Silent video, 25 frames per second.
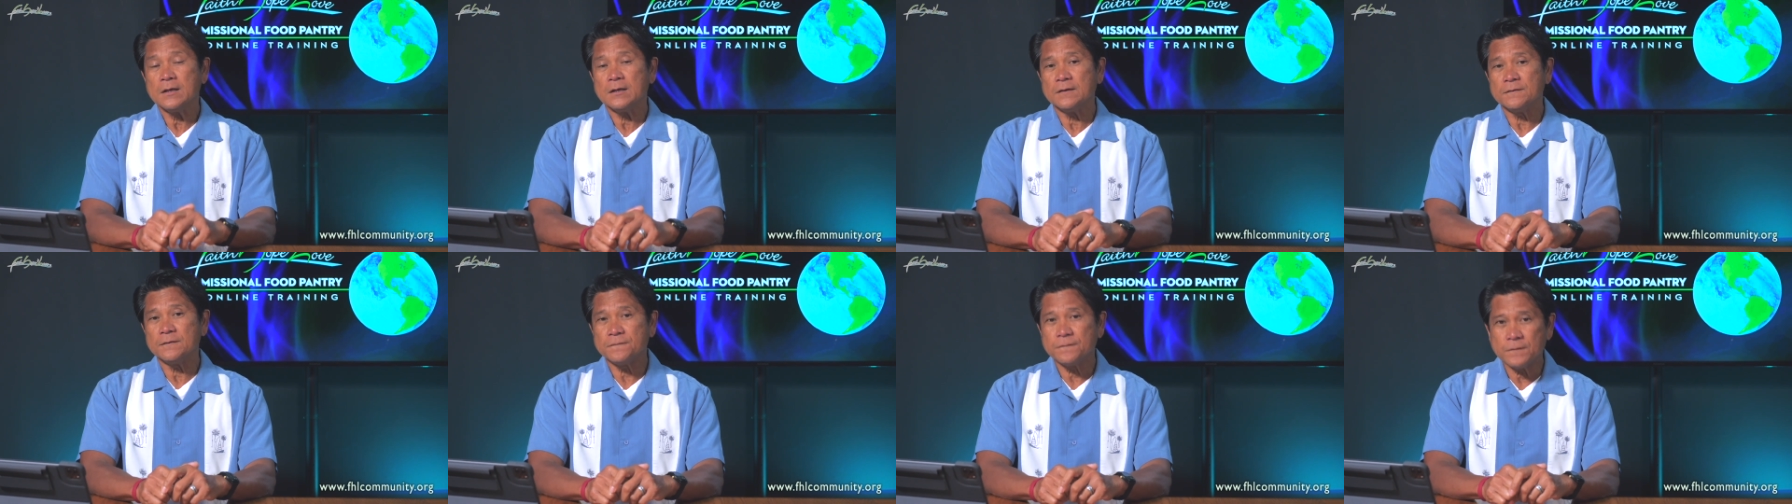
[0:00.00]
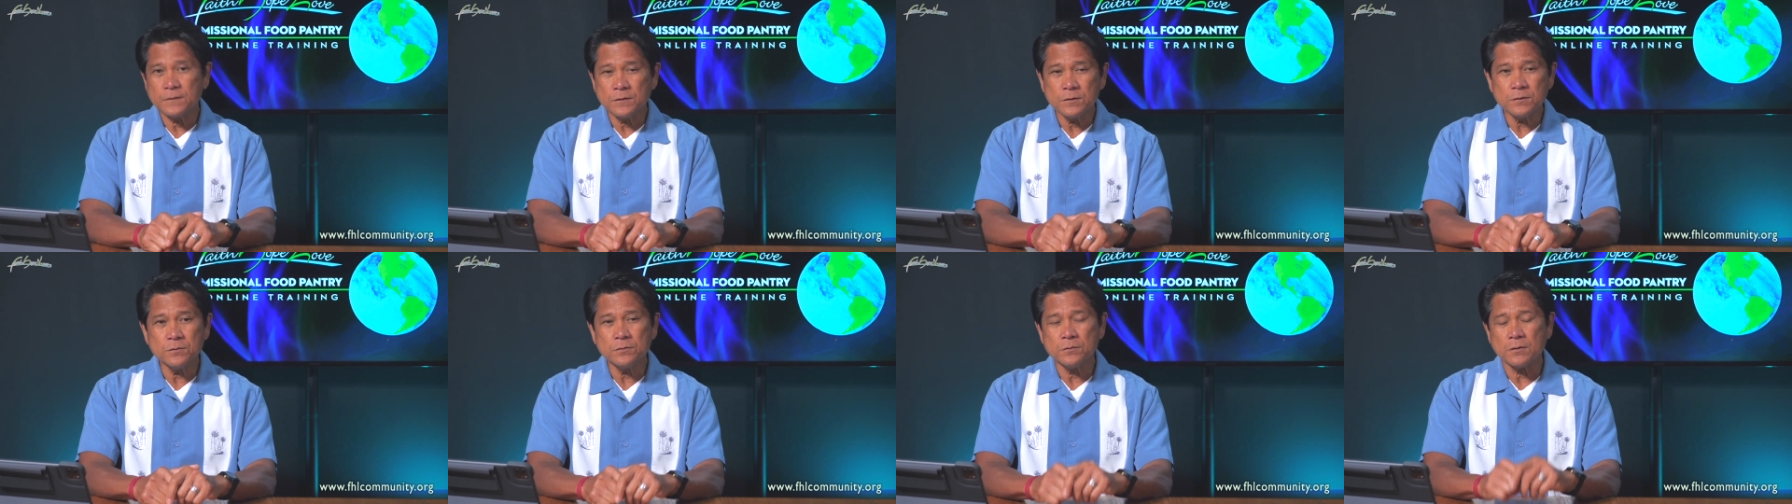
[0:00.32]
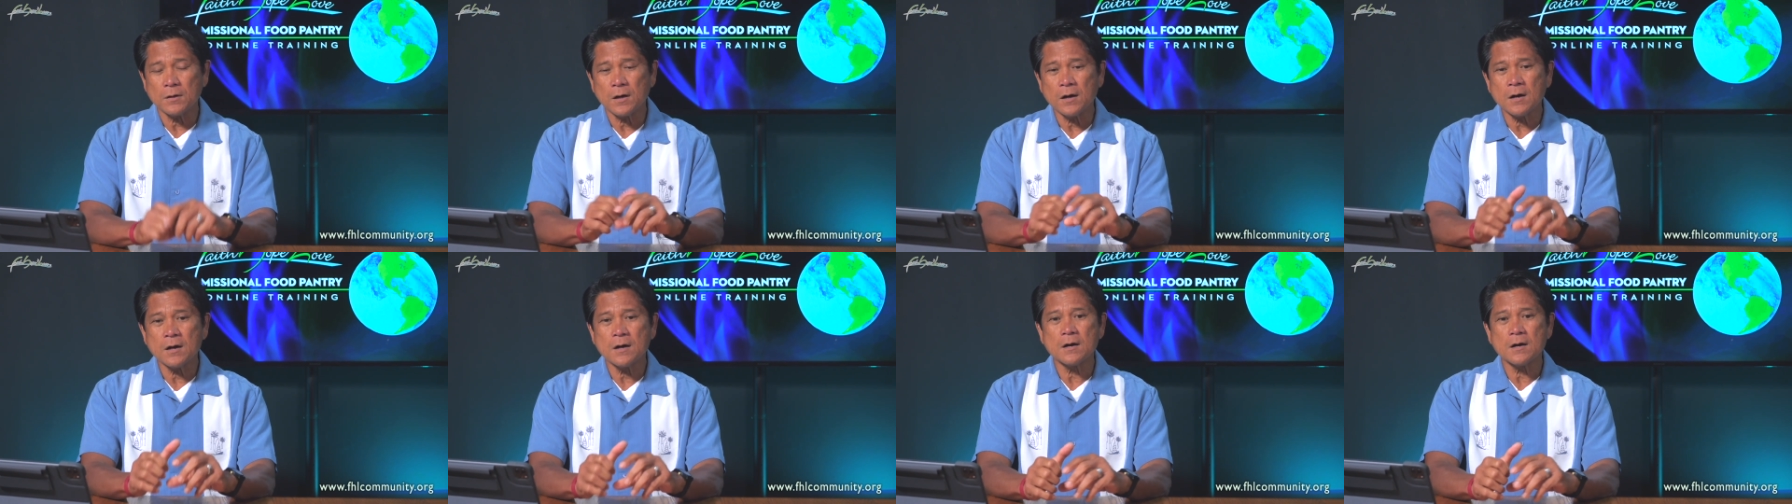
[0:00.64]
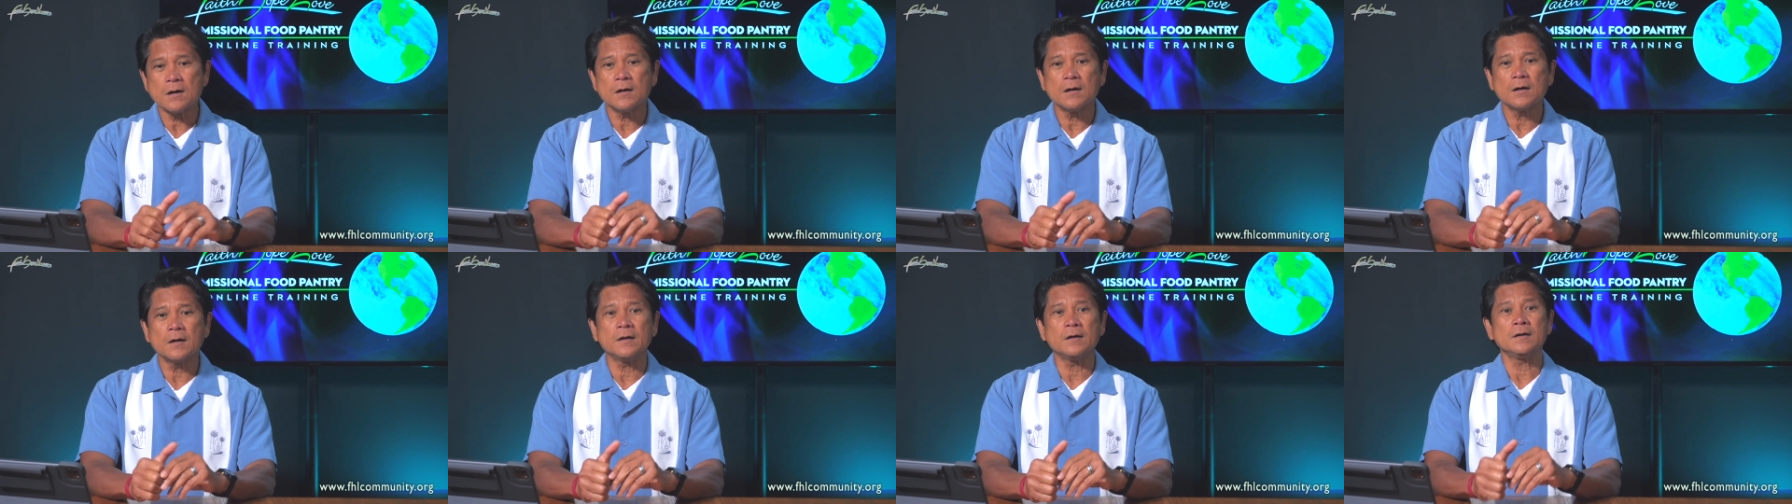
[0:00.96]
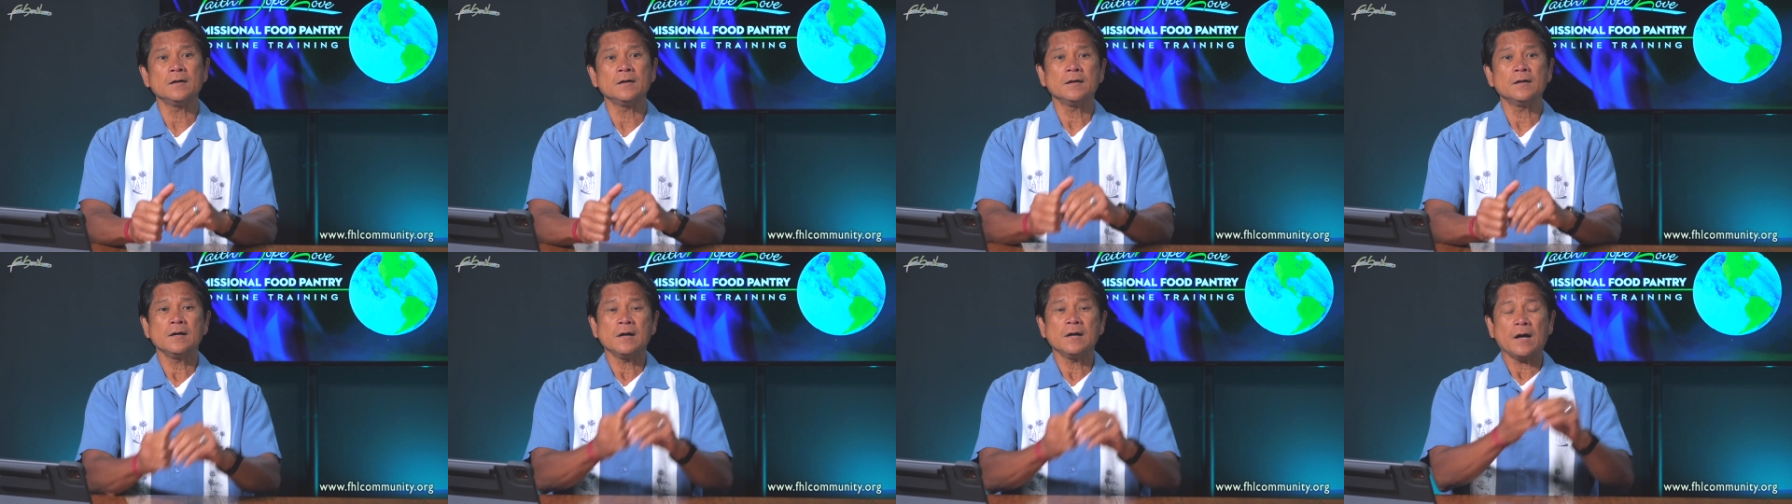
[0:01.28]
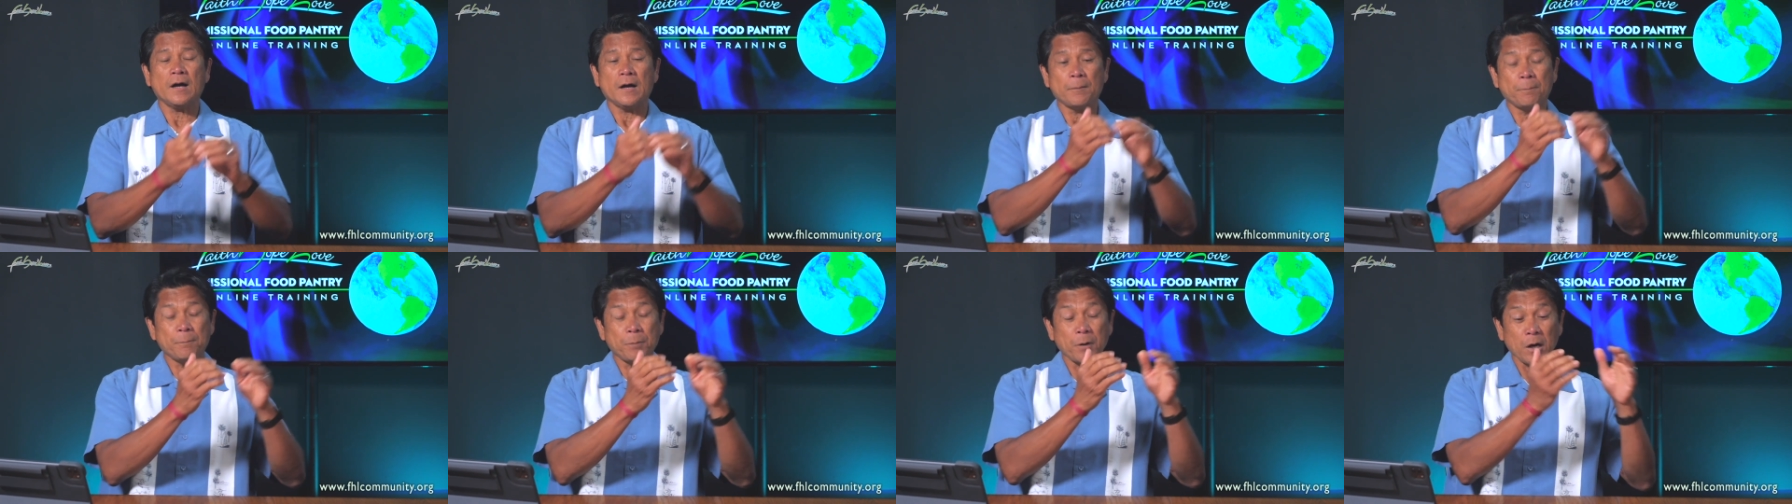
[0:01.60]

If you are a